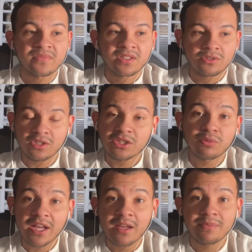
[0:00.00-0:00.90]
So that's
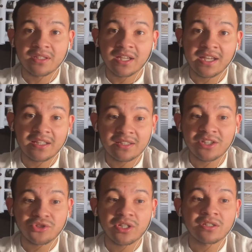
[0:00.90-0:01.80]
what happened. I had that
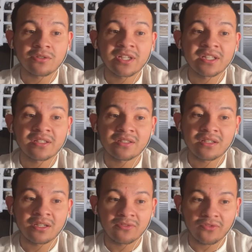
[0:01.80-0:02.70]
trailer in,
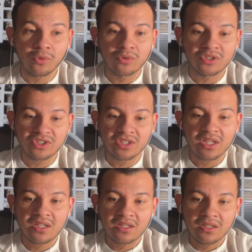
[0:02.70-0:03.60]
and of course,
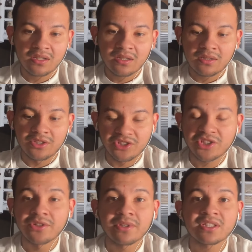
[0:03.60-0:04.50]
the
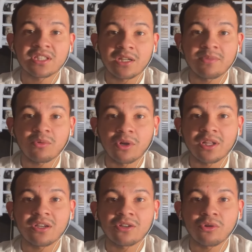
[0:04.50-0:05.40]
series that I've been
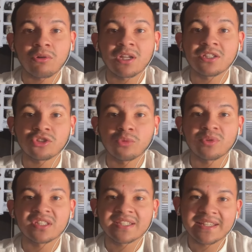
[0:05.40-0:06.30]
working on, Noahide
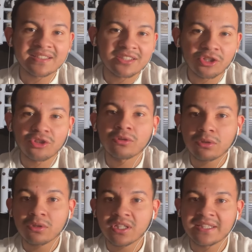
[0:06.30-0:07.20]
Utopian, takes another
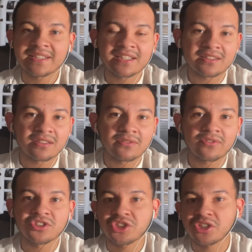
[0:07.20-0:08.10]
look. It takes a
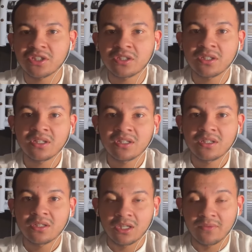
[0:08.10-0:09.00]
different turn
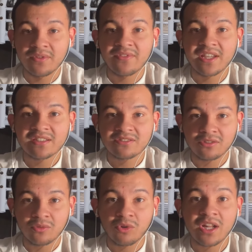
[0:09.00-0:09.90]
of events
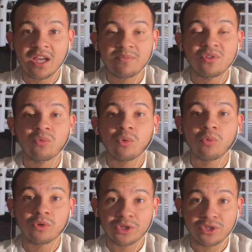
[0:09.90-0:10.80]
on what happened in World
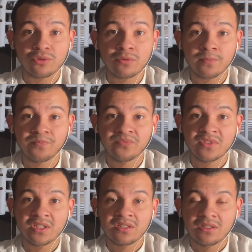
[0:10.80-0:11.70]
War II.
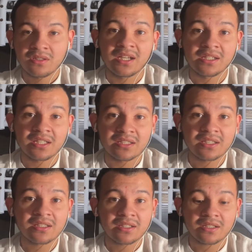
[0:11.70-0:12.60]
And I
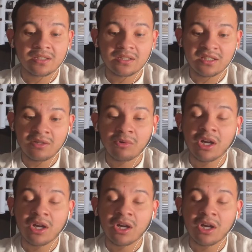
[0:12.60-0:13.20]
think it will